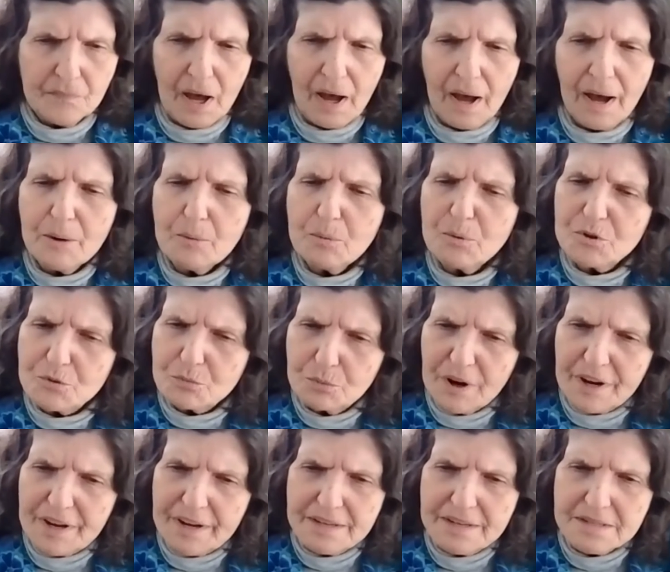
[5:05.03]
I was
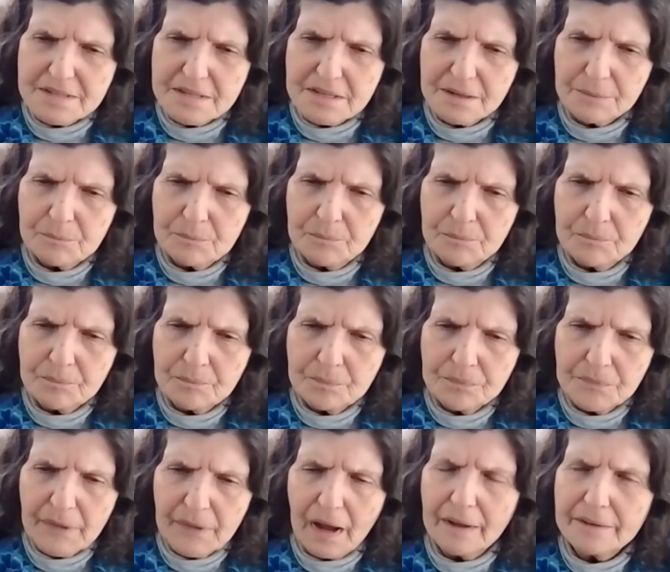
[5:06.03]
raised
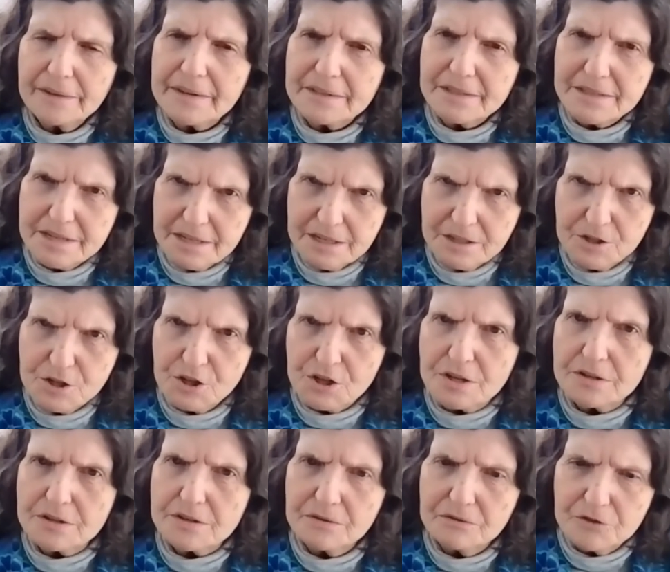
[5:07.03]
on the
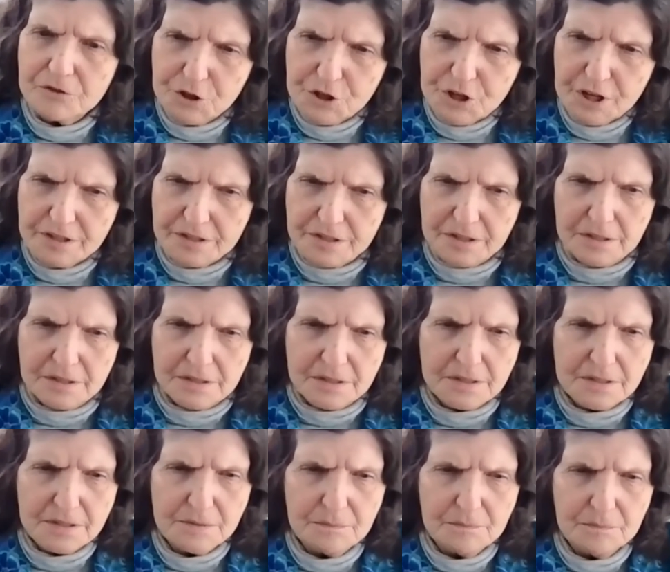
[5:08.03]
teachings of
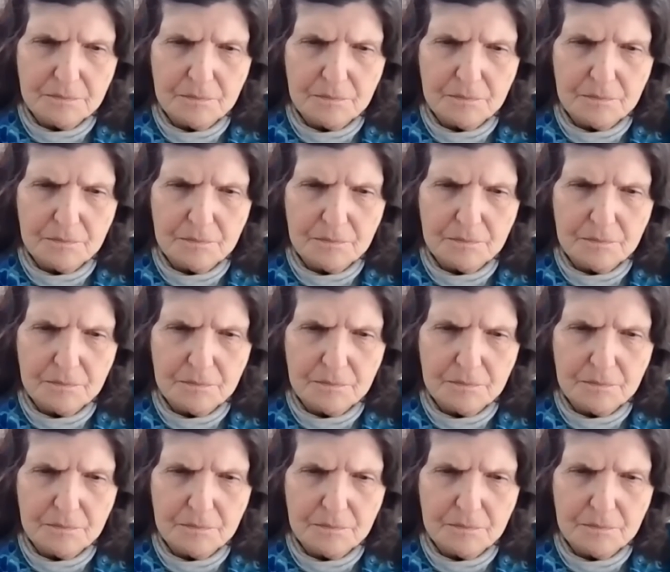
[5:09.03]
Jesus.